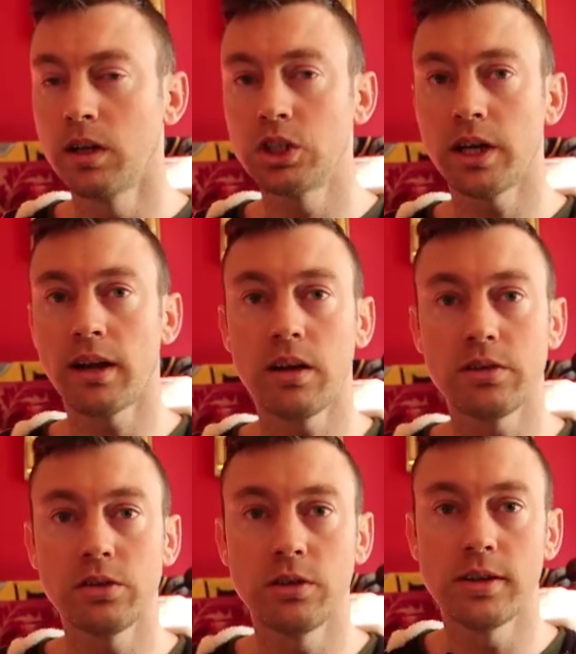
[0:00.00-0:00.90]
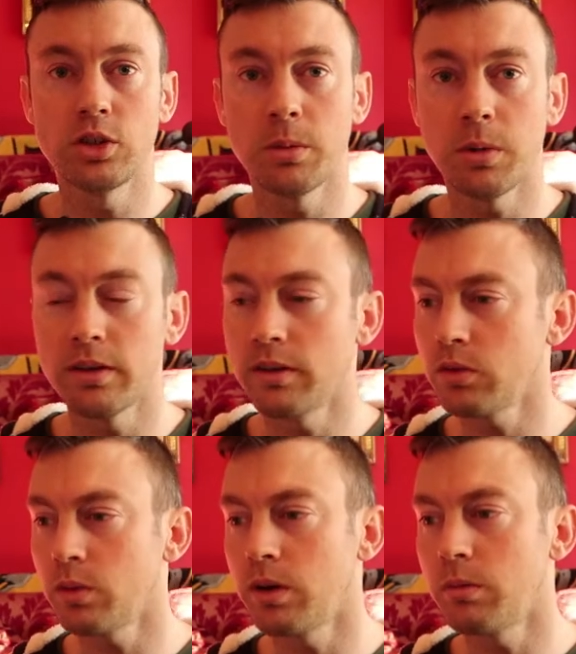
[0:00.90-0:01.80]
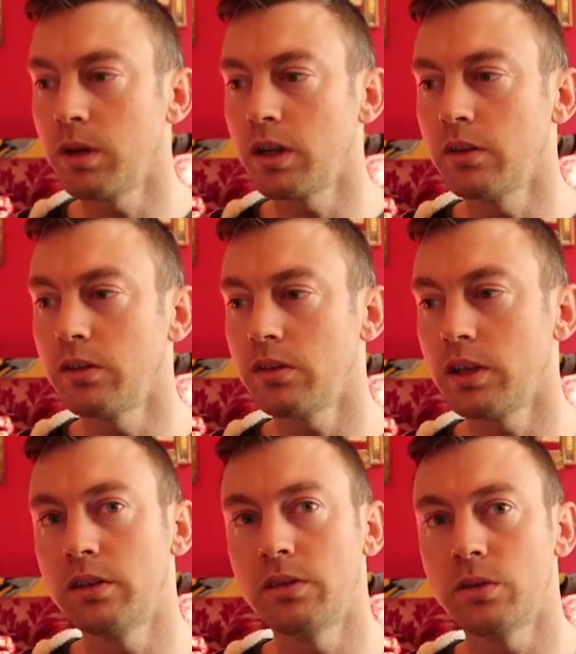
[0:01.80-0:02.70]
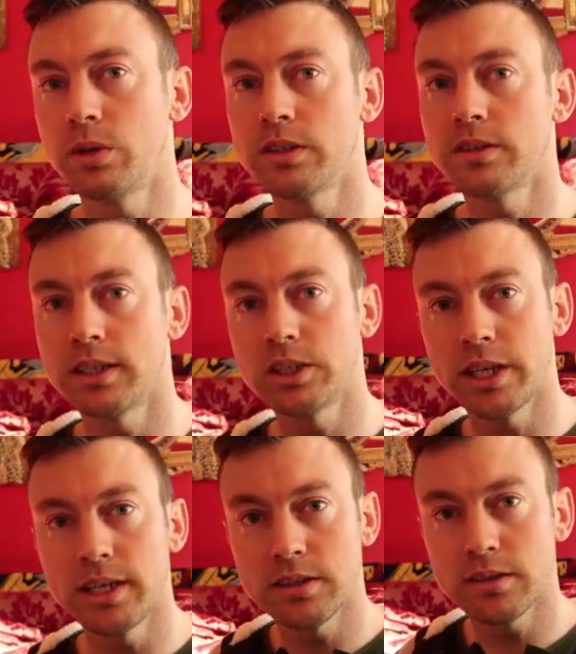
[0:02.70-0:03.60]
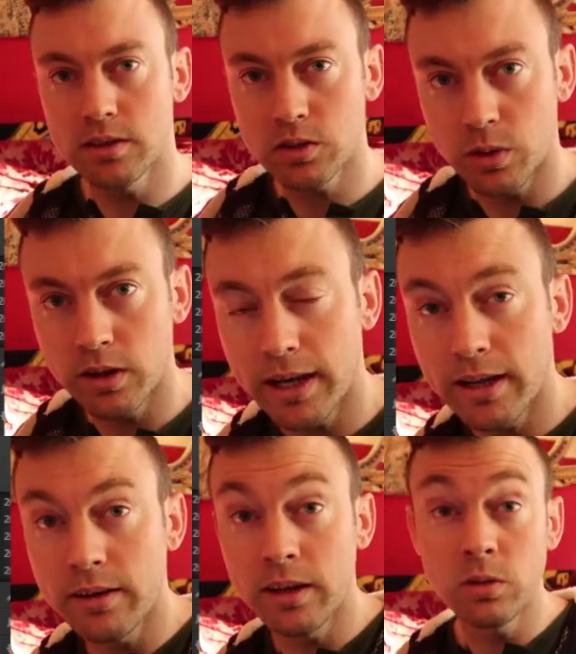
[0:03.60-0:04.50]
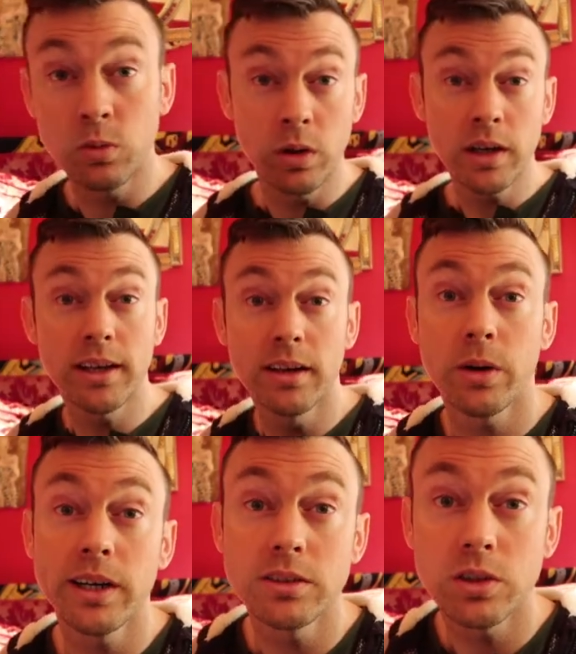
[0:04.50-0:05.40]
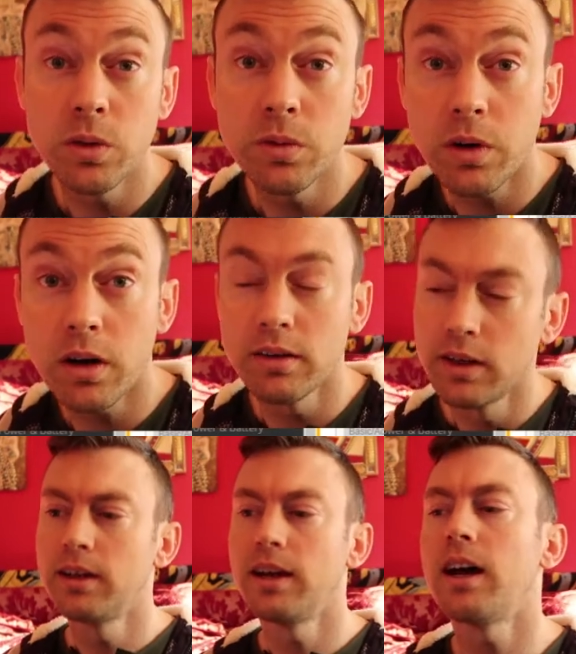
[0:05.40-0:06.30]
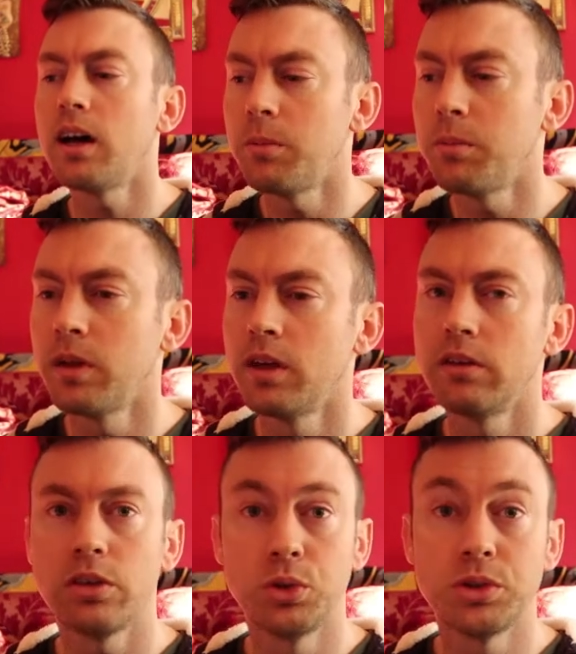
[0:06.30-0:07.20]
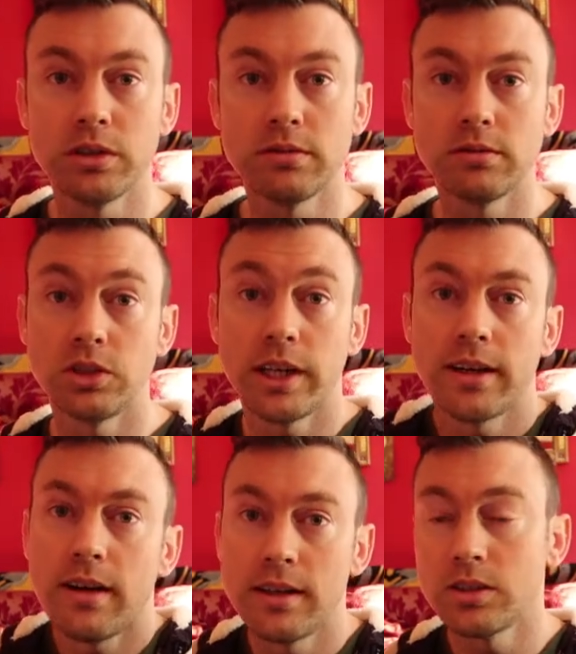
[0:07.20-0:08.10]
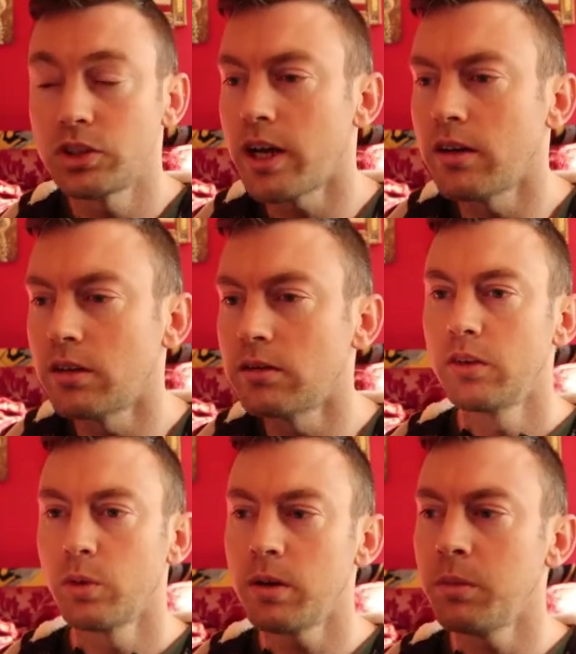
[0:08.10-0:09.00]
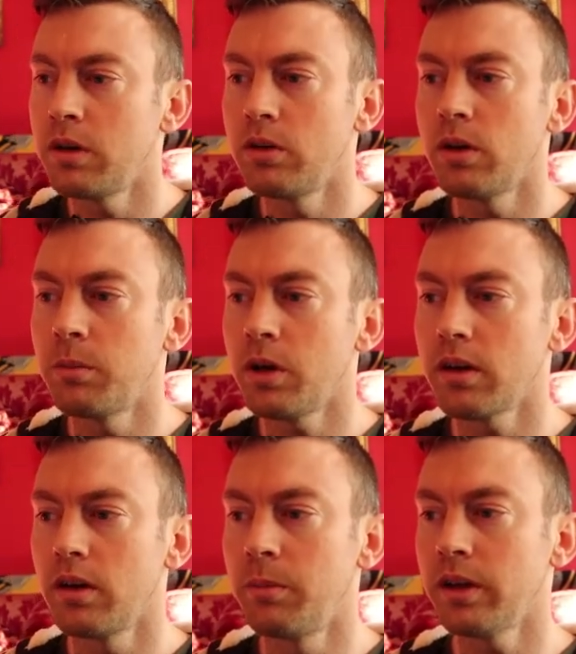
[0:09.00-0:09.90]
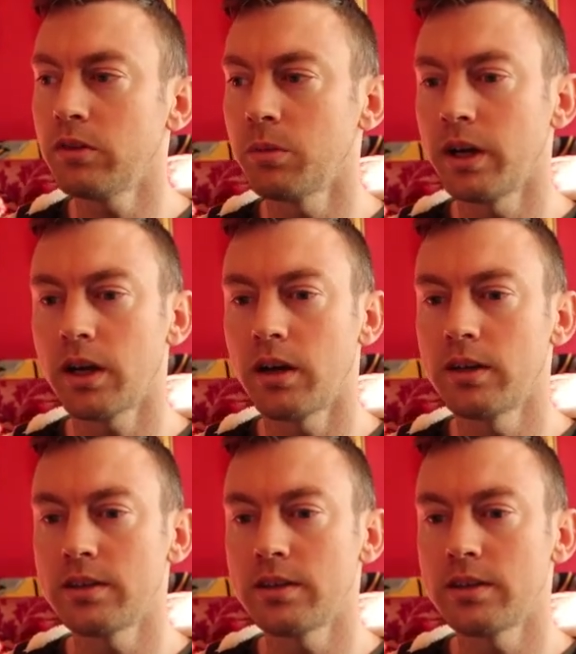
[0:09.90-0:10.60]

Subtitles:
Shout out to Ladrib on this one because he's the reason I changed this one, and it's working great so far. So you should check out his channel. So what I'm going to do, I'm not going to mess with my current